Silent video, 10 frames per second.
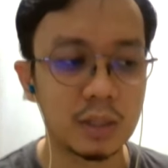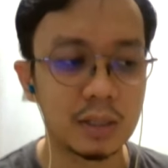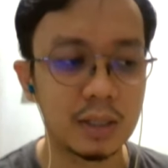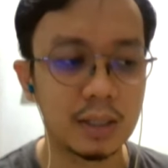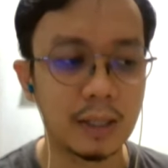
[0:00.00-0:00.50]

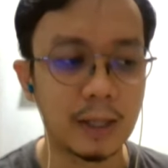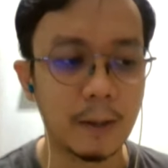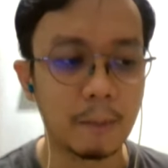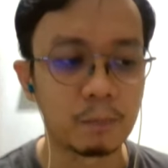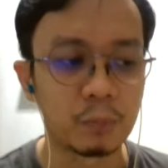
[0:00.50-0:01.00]
especially
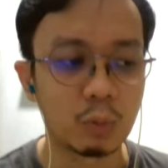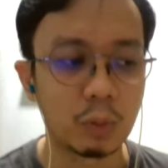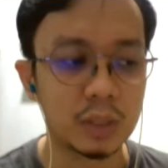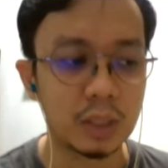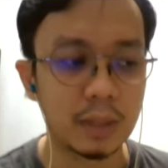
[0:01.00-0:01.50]
in
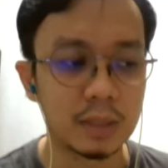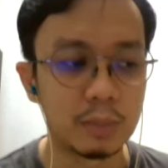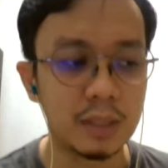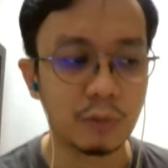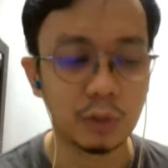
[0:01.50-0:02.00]
what we term as
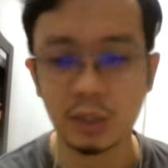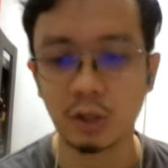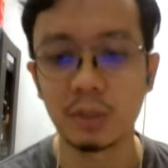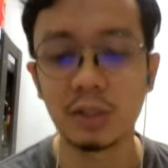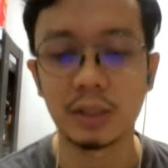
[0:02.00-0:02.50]

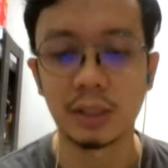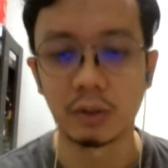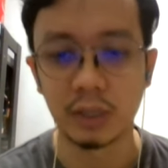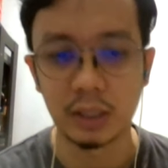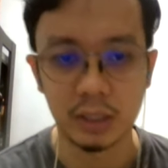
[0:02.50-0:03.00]
B40 community
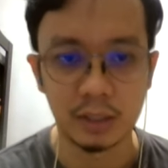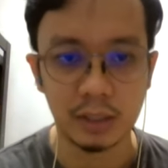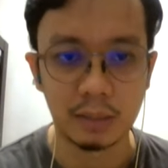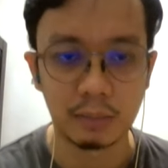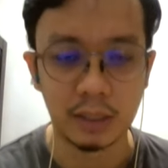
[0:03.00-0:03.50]

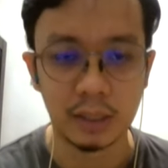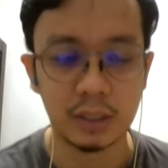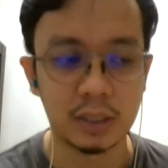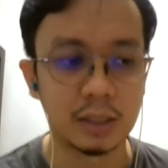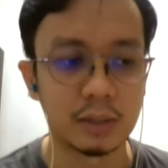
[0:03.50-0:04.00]
locations in
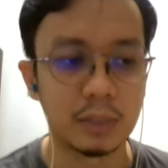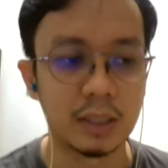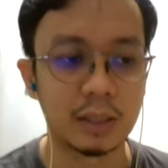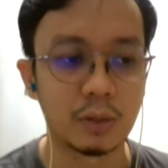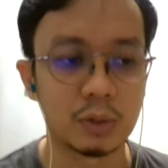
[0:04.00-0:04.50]
Malaysia,
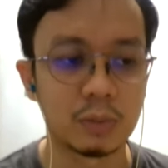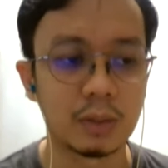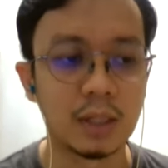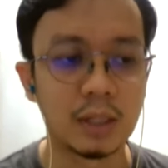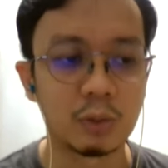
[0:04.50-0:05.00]
meaning those
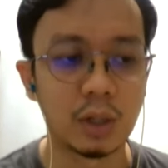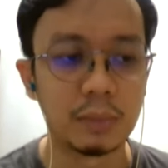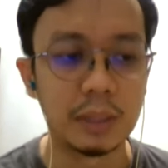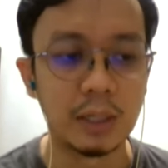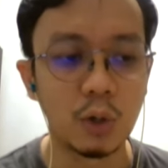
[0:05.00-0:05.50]
who
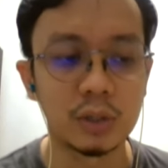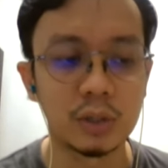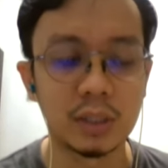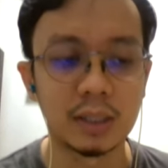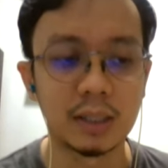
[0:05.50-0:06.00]
are below
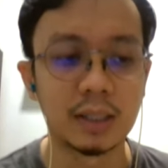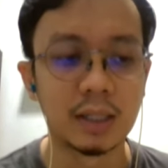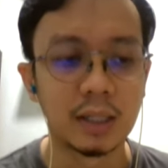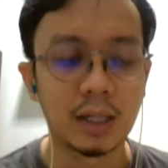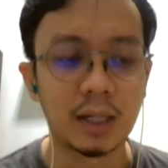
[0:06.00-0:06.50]
certain
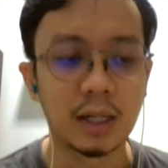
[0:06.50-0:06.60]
